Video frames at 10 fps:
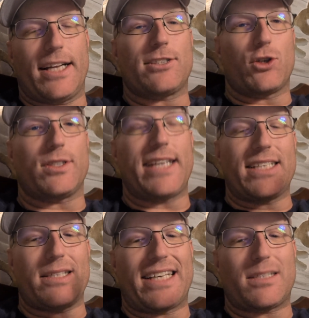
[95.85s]
It's going to say
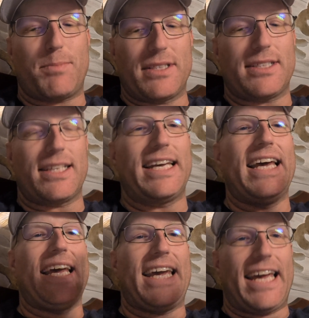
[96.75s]
it's explicitly
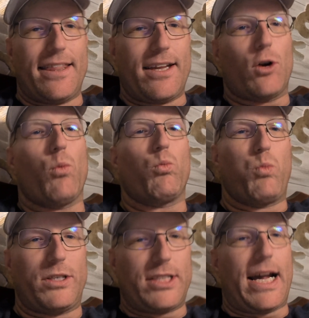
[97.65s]
in there
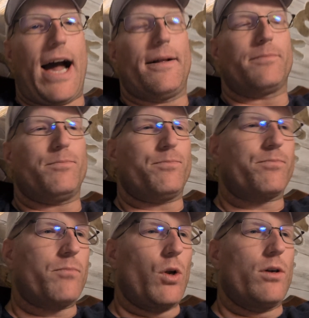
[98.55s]
what you got,
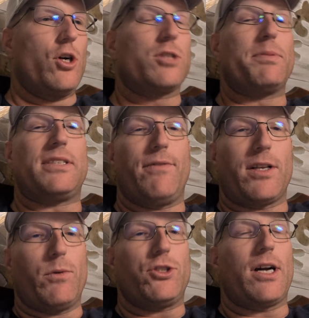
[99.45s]
or
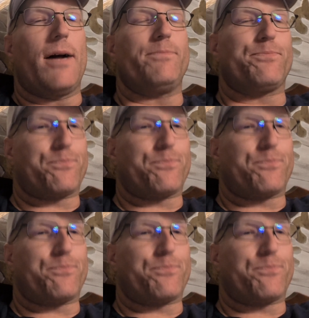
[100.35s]
specifically what you got.